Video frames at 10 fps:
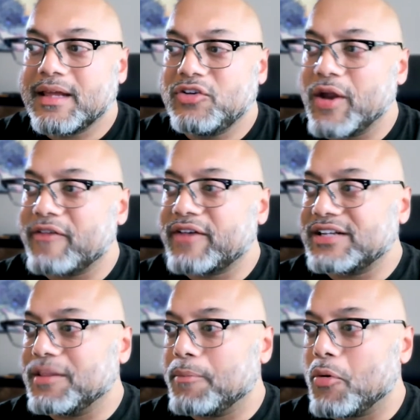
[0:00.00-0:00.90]
do you ever get
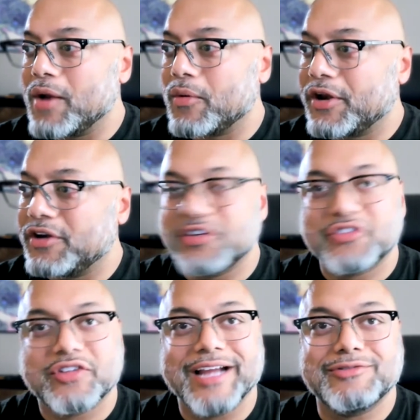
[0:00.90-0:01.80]
to the point where you're
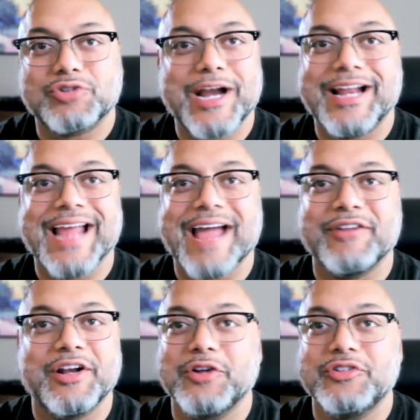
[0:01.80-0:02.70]
just like dreading having
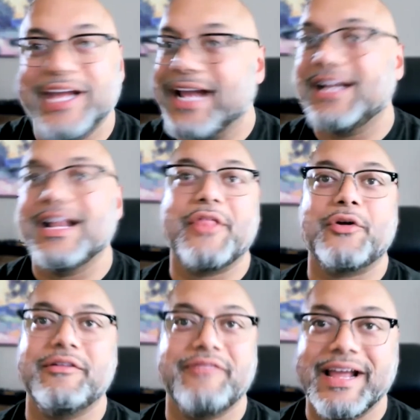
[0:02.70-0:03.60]
to do yet
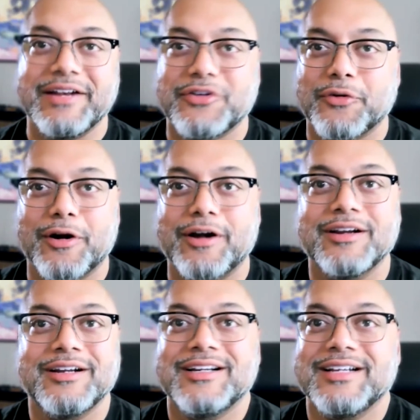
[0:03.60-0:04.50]
another event or
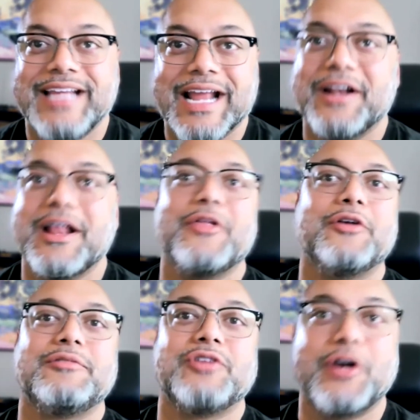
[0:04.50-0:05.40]
yet
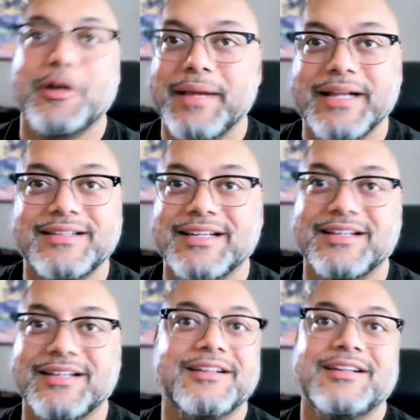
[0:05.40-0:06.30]
another tournament
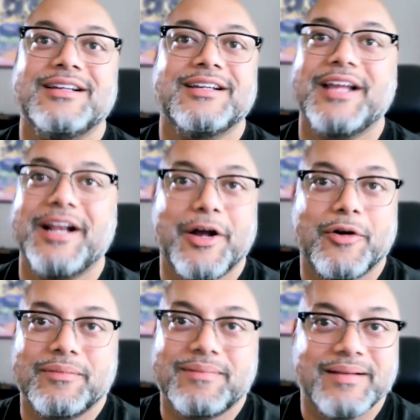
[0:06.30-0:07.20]
and, you
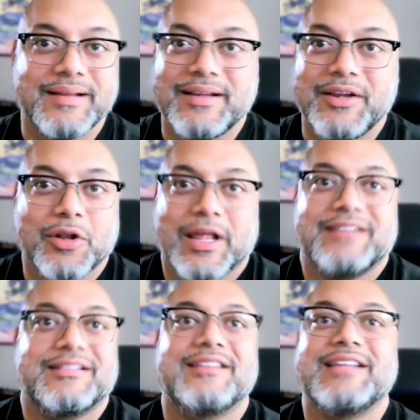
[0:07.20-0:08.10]
know,
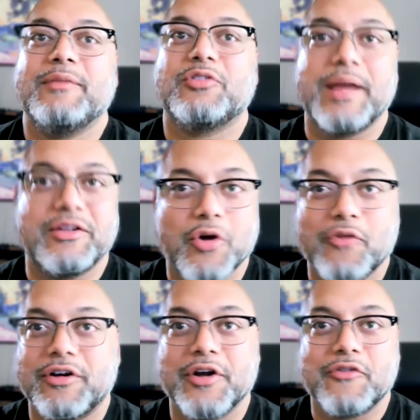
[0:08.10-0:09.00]
utilizing the same space
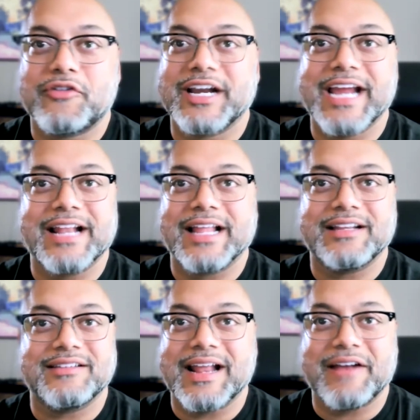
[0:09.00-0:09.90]
over and over again? Like,
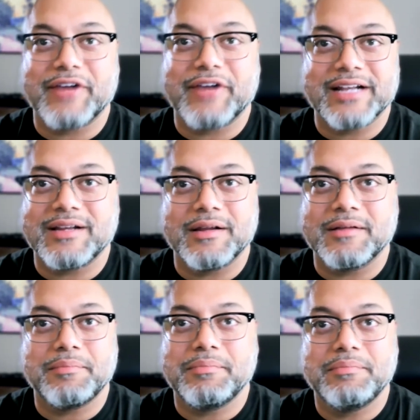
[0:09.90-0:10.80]
does that ever get
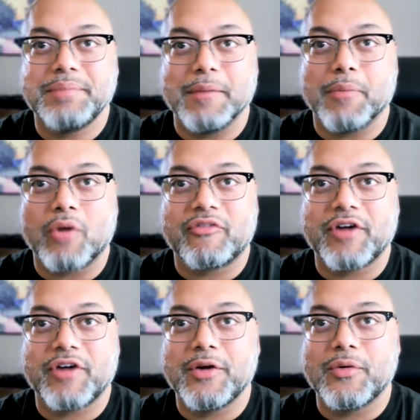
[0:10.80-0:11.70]
to be a bore
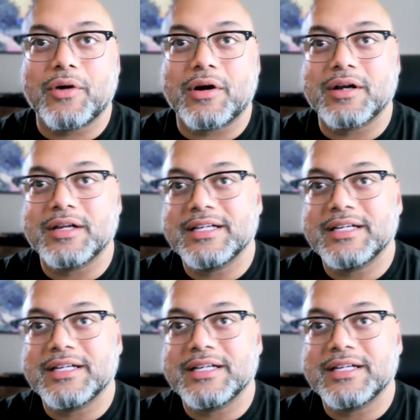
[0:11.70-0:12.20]
for you or?